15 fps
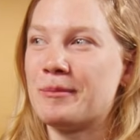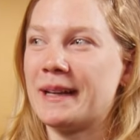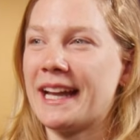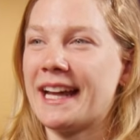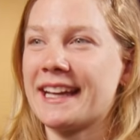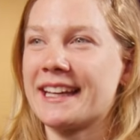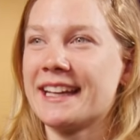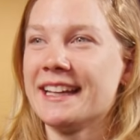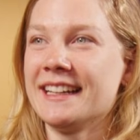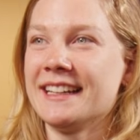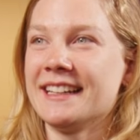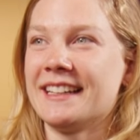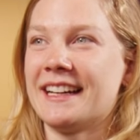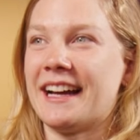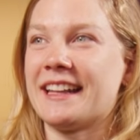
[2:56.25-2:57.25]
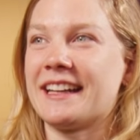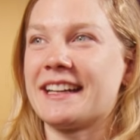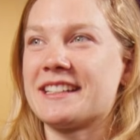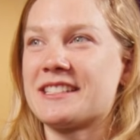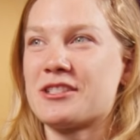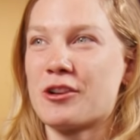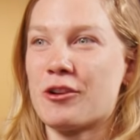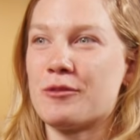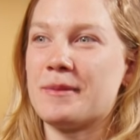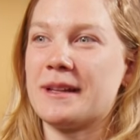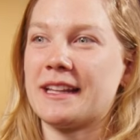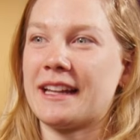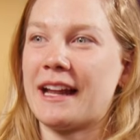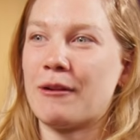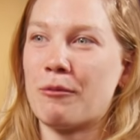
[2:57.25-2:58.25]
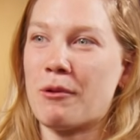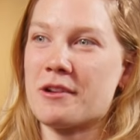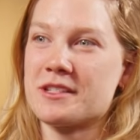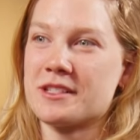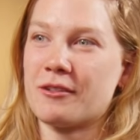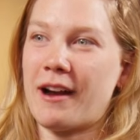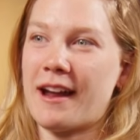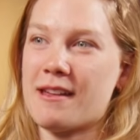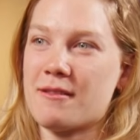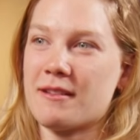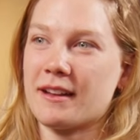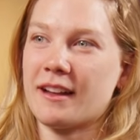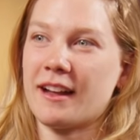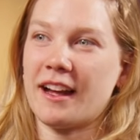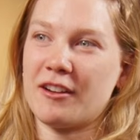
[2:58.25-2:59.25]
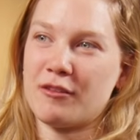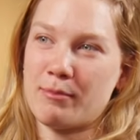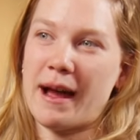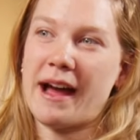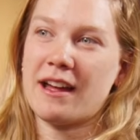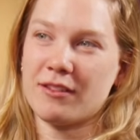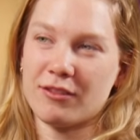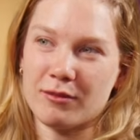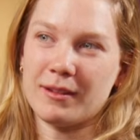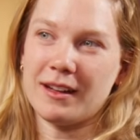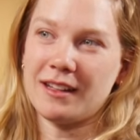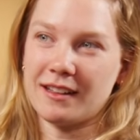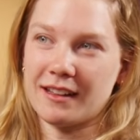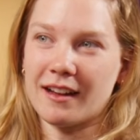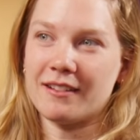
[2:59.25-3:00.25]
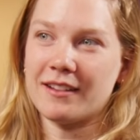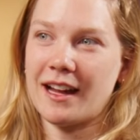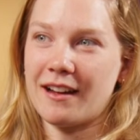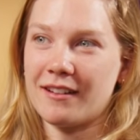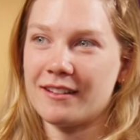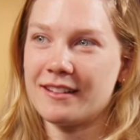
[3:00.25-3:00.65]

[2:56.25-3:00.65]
But like, I think it's shown me that was the right kind of path for me to go down.